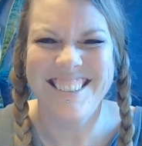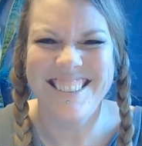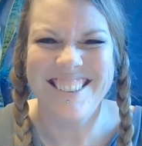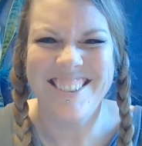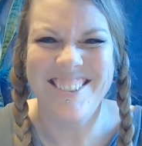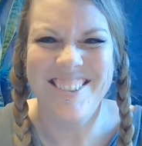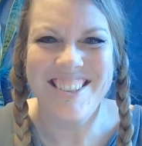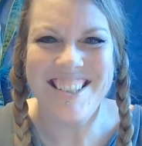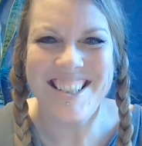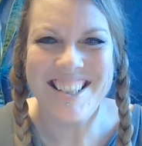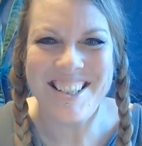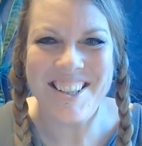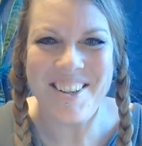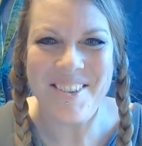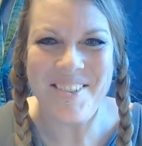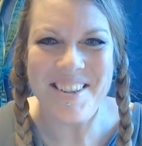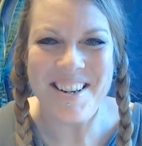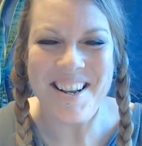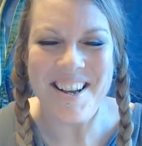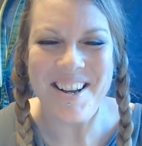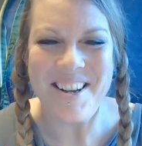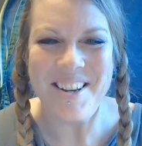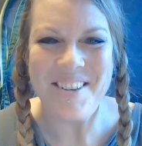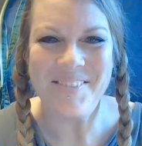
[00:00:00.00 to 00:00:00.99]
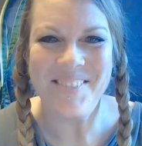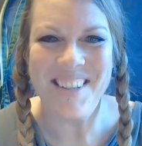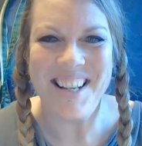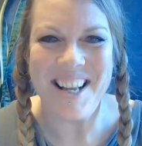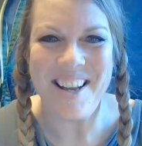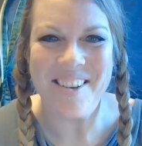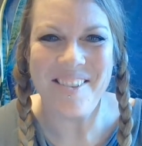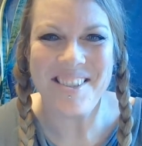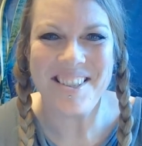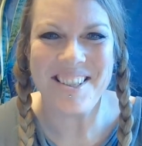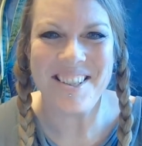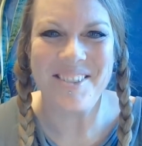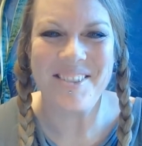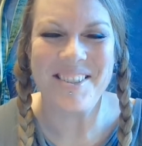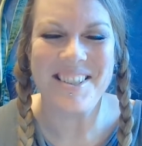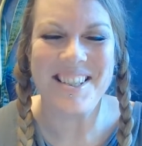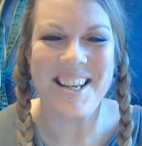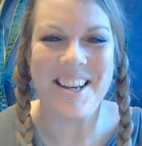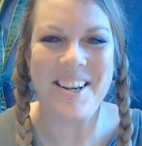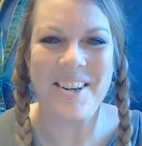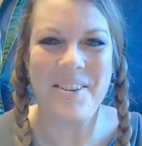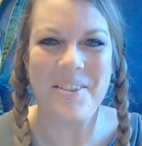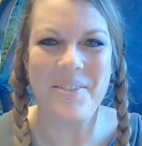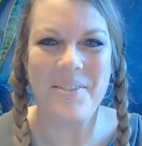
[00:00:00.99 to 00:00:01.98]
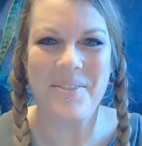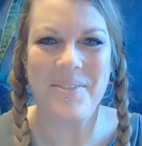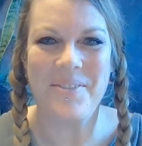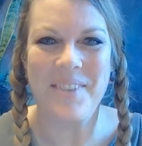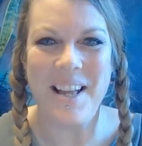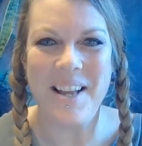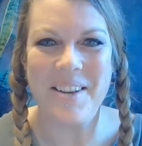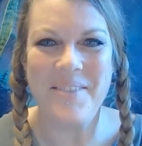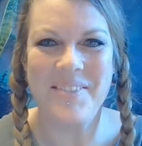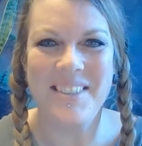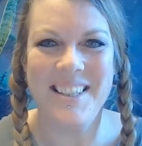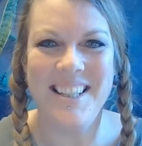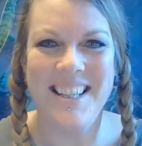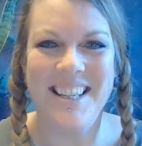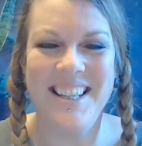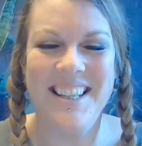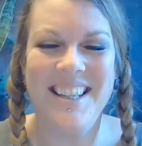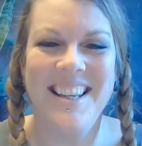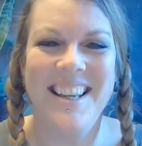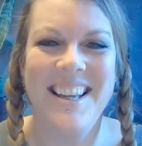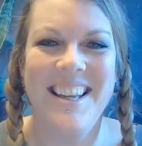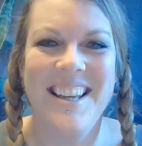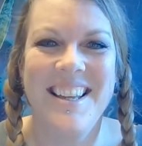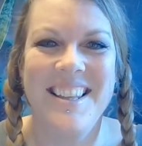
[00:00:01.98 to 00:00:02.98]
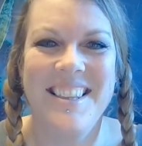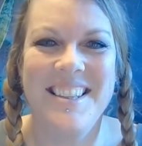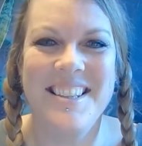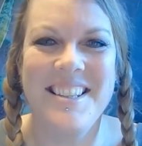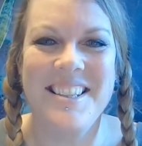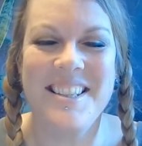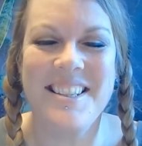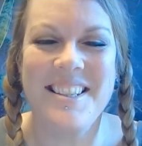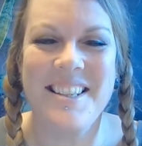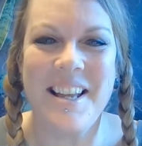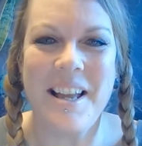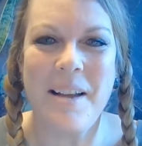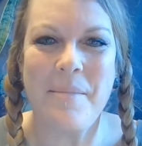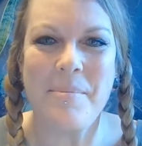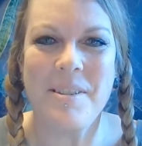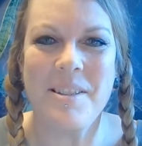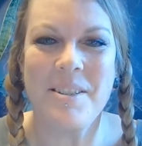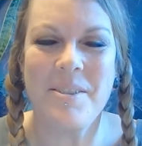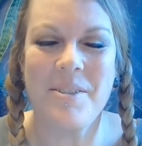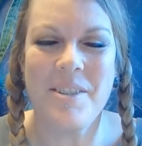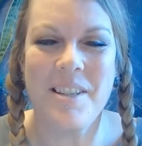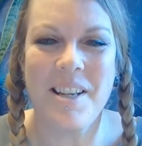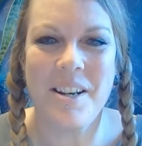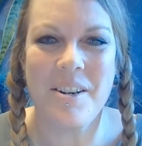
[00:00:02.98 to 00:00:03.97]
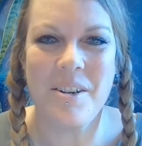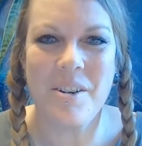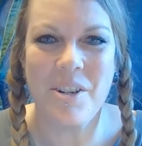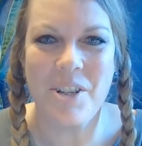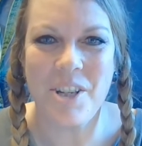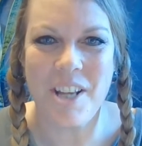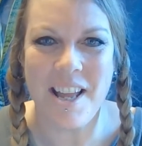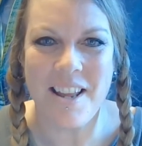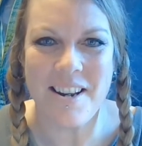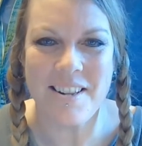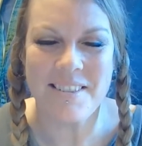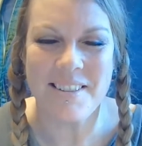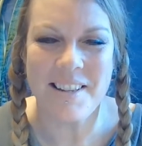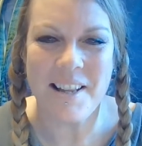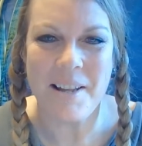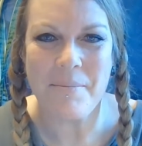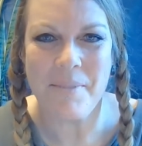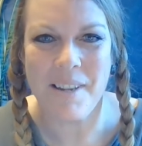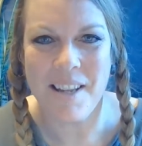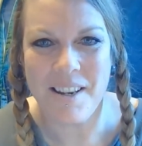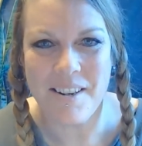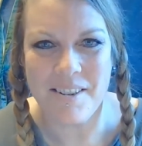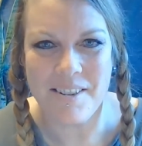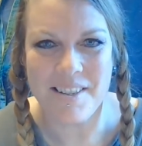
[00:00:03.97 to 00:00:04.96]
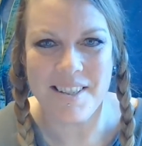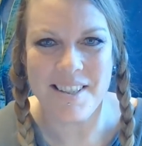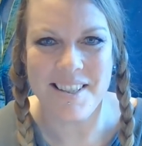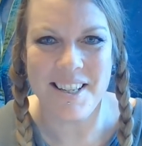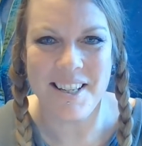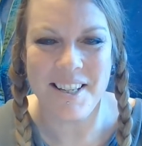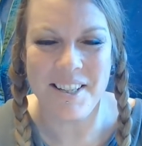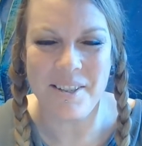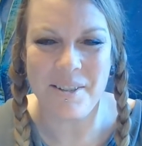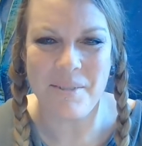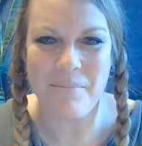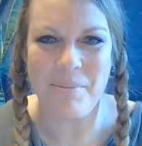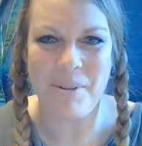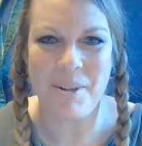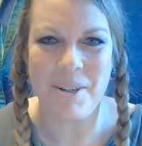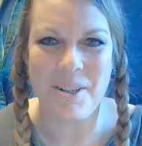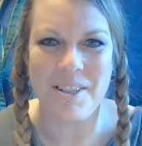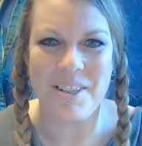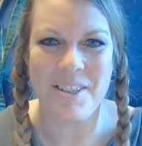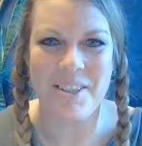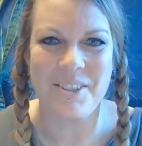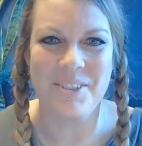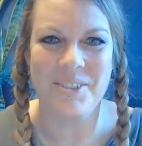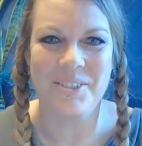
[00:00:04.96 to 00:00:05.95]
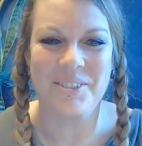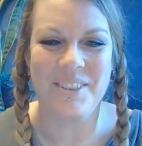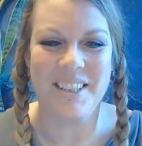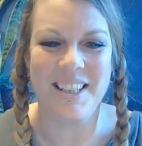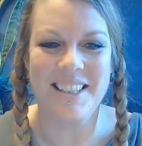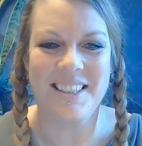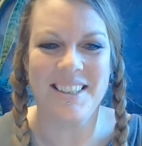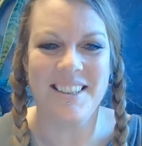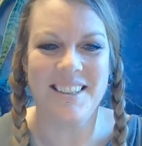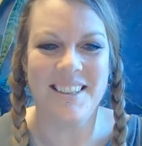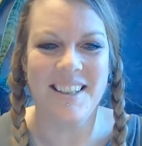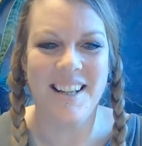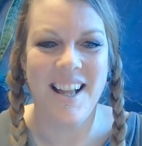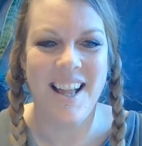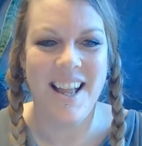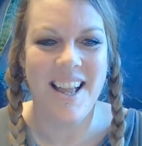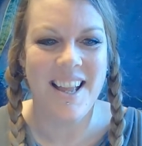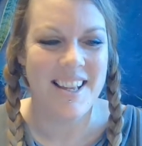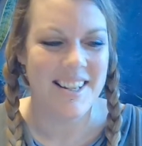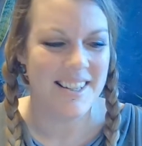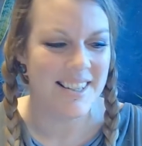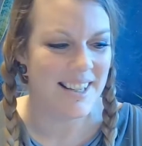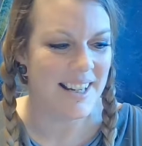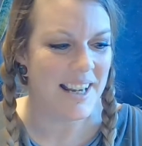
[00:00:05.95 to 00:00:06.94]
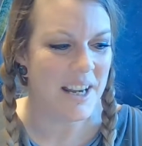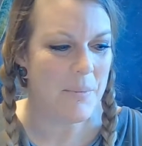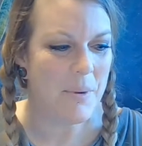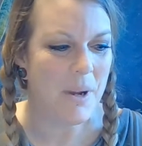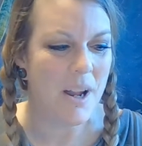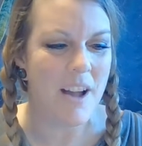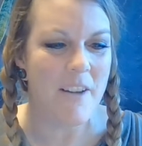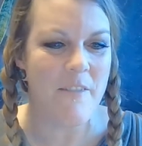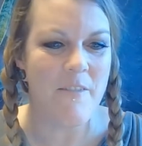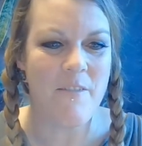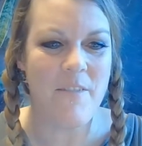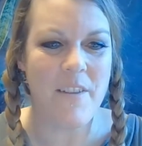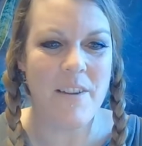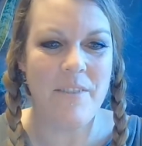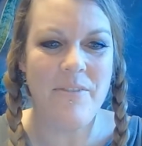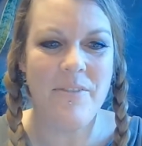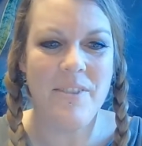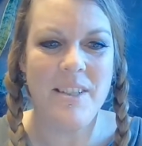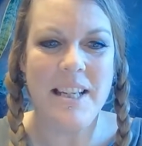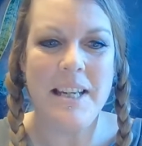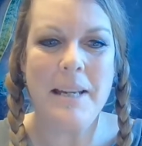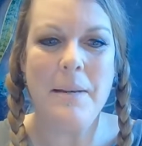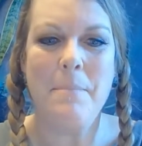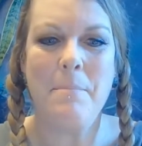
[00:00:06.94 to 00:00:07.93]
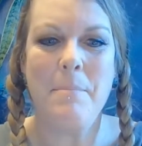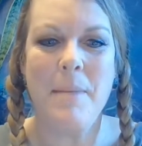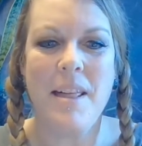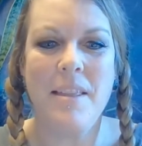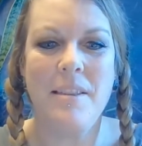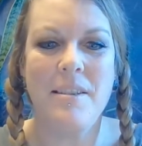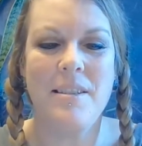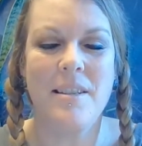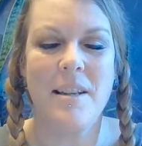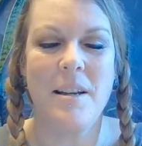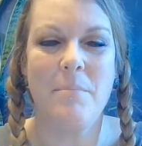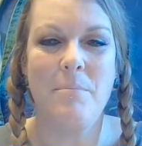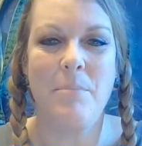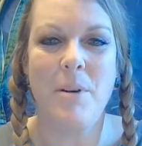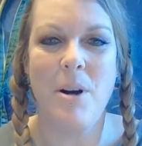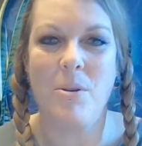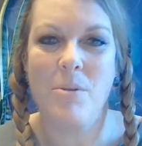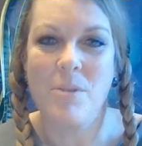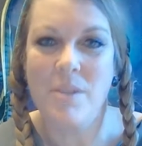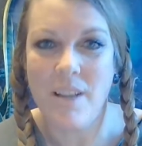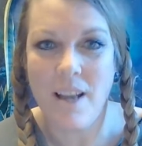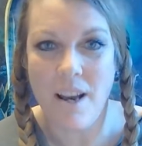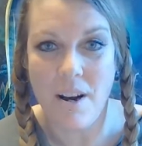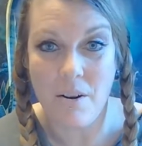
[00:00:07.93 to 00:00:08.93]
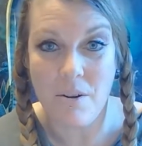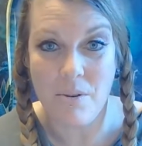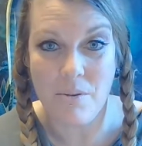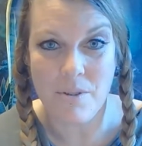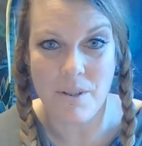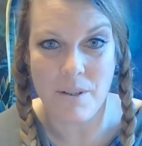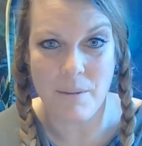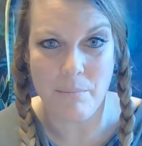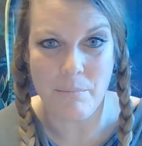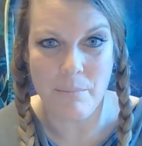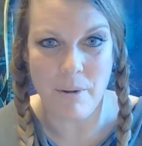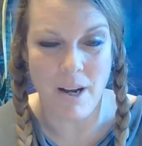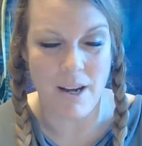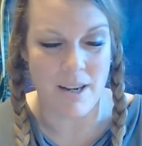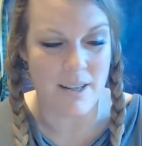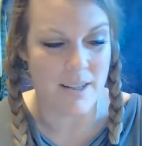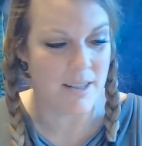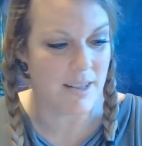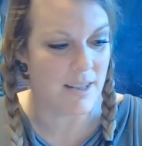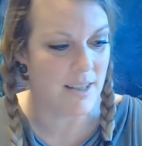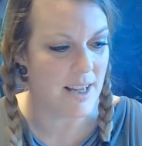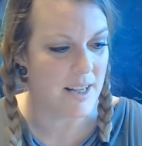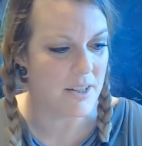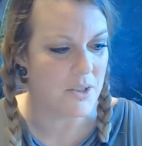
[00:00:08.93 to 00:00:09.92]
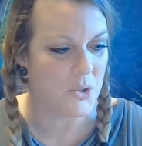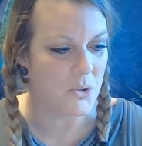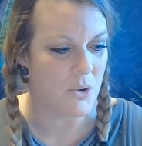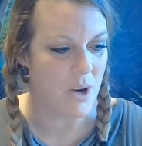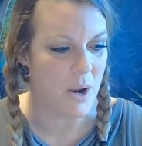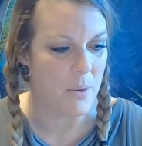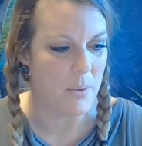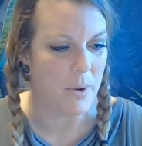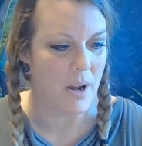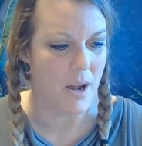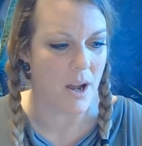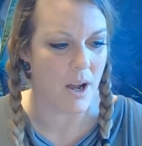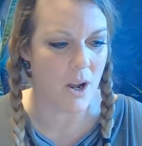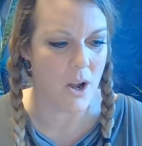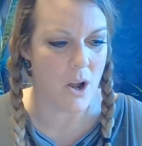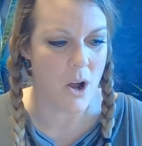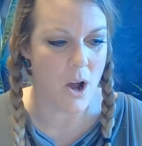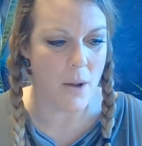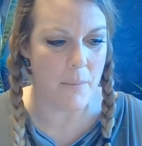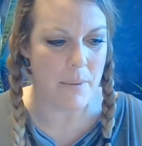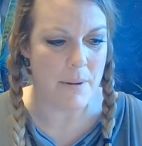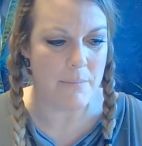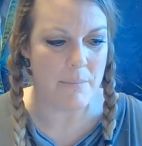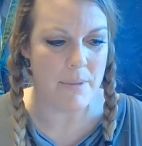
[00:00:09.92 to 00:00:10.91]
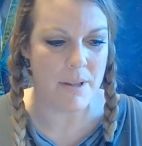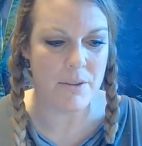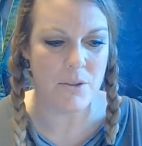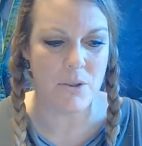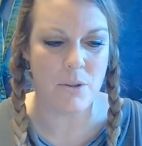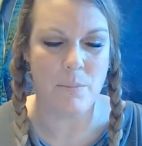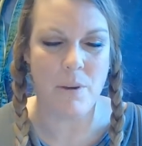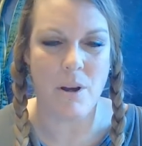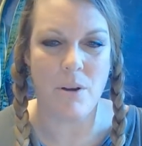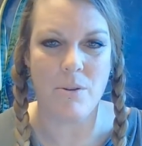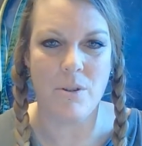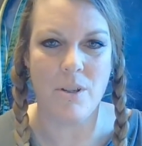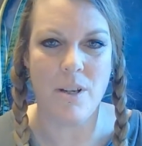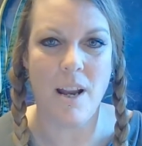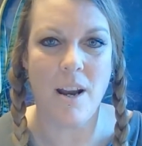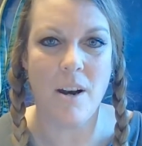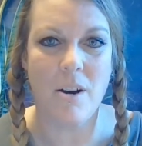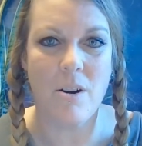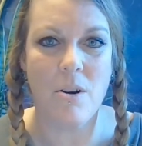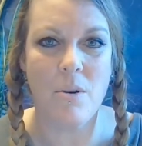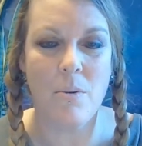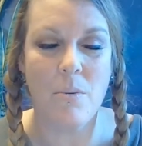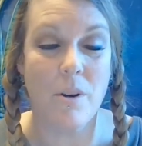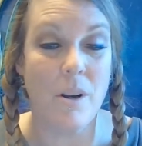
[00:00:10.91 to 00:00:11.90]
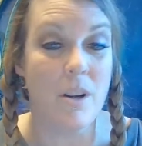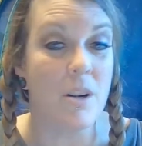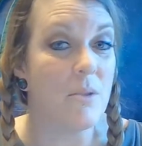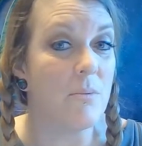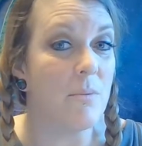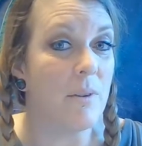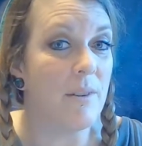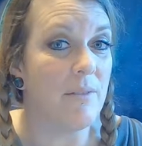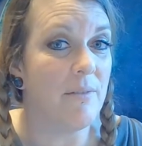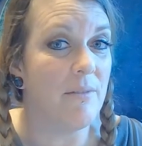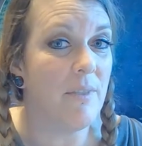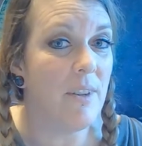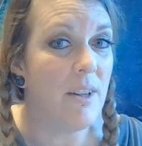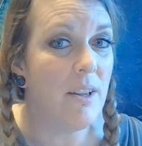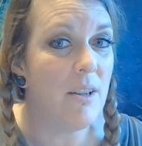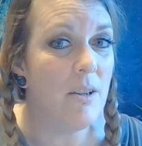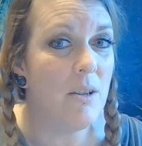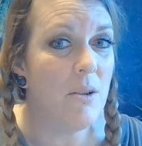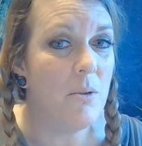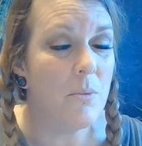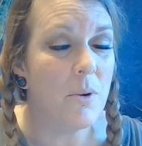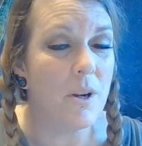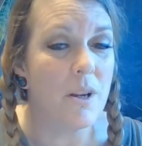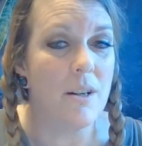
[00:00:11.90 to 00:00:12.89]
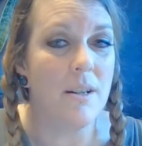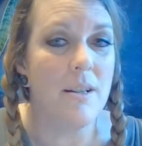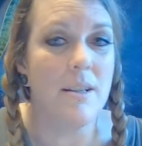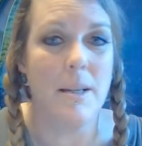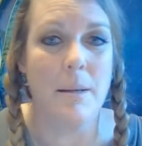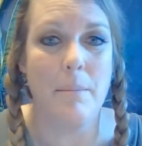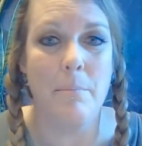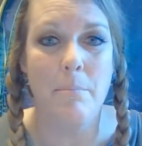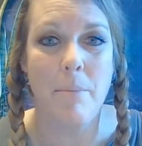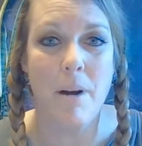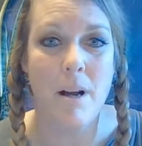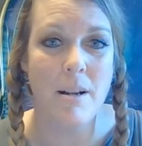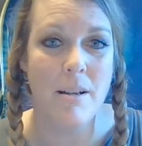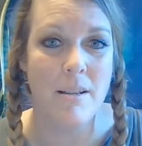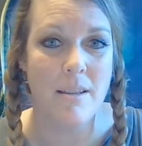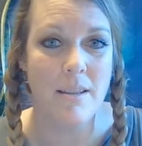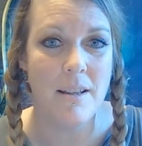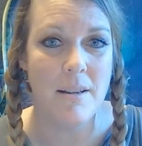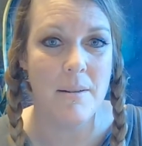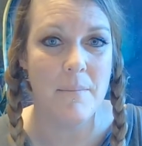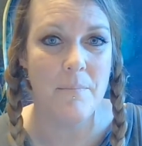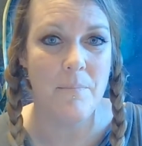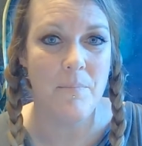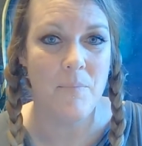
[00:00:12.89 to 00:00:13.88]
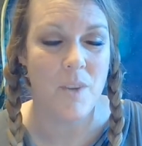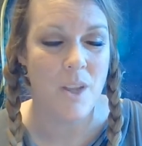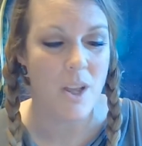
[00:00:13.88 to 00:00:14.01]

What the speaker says: What's going on, my Absolute Tarot family? This is the Absolute Tarot channel. I'm CaraSeen, your personal reader. Today we got 15 myths about tarot debunked. That's right, we got common myths about tarot. We're going to reveal, we're going to debunk them.